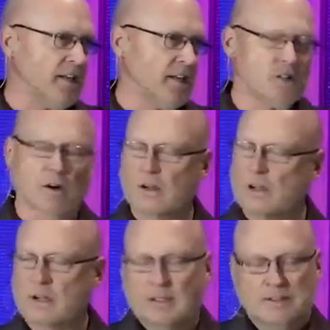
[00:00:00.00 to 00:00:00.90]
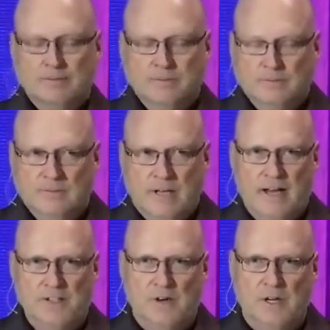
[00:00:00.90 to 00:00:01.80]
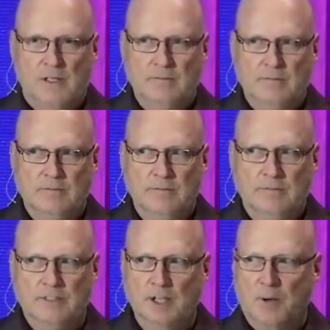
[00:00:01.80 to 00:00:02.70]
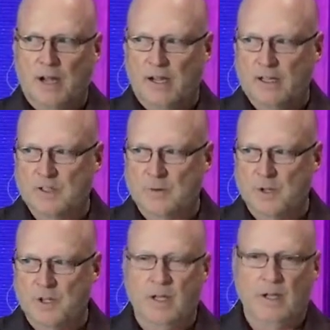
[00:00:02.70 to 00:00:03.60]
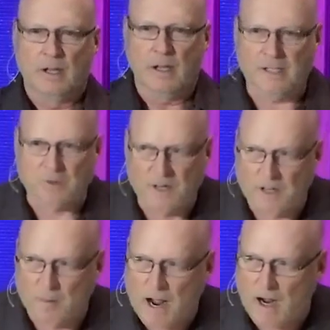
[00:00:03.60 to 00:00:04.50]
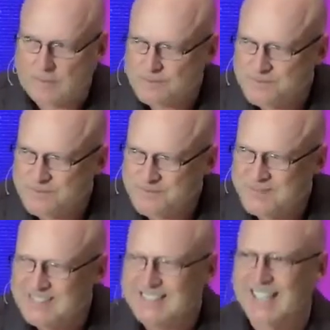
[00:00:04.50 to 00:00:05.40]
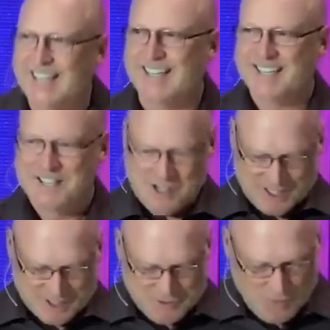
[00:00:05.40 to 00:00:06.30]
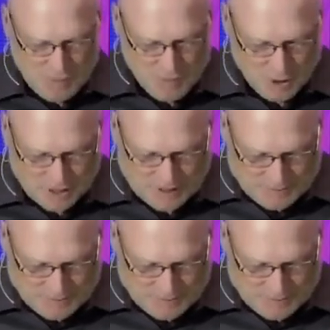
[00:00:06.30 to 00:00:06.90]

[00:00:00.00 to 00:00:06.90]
And so Ezra, Nehemiah is really Ezra, Nehemiah. Okay? It's one book.